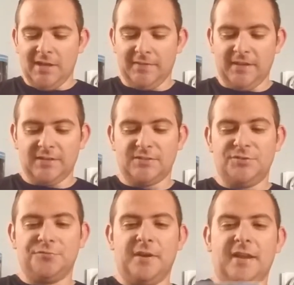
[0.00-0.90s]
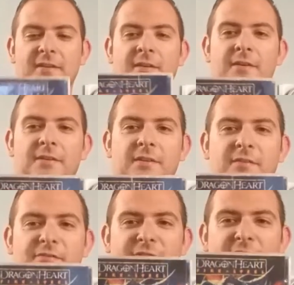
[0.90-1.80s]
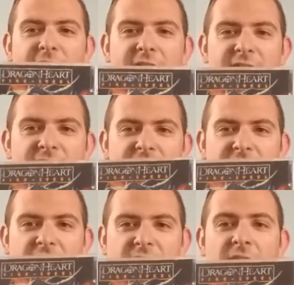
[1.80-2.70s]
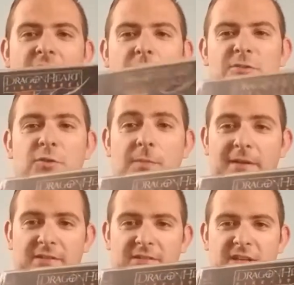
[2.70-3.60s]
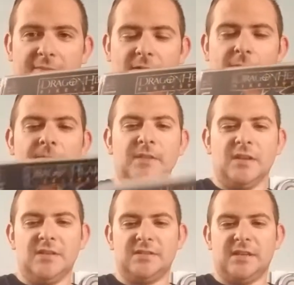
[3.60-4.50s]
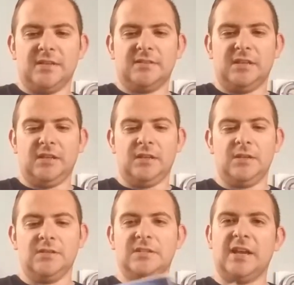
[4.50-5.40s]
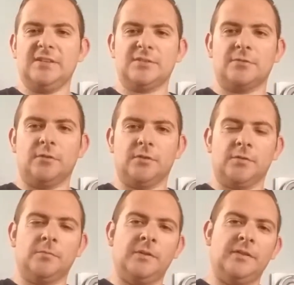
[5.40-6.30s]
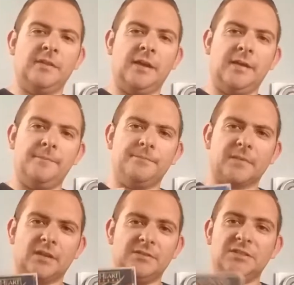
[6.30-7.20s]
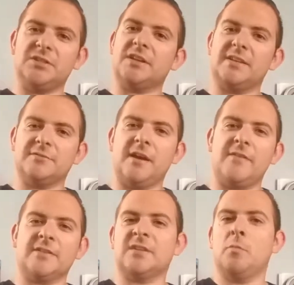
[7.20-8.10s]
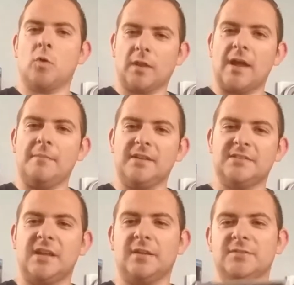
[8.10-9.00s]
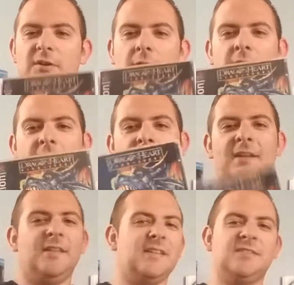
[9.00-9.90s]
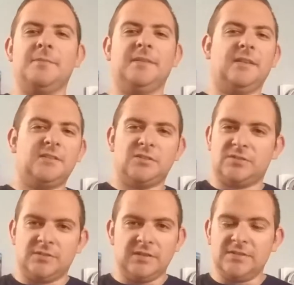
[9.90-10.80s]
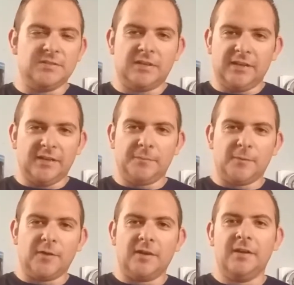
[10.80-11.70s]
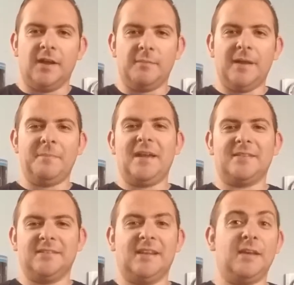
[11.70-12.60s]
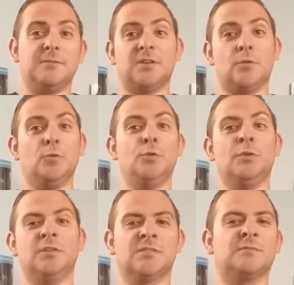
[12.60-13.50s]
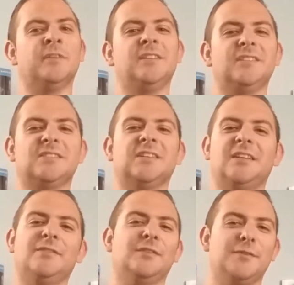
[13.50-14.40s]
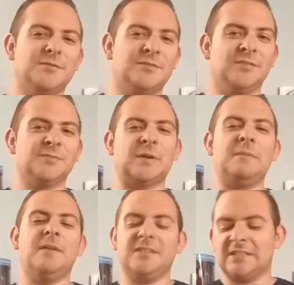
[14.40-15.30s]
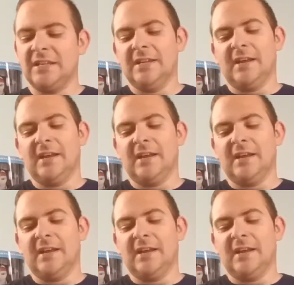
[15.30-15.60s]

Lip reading: And that is Dragonheart Fire and Steel. What's cool about this game, though, is that it's a side-scroller with digitized graphics like Mortal Kombat style. So that's something that just isn't done anymore. But back in the day, it was like, ooh, it looks realistic, even though it was still sprite-based.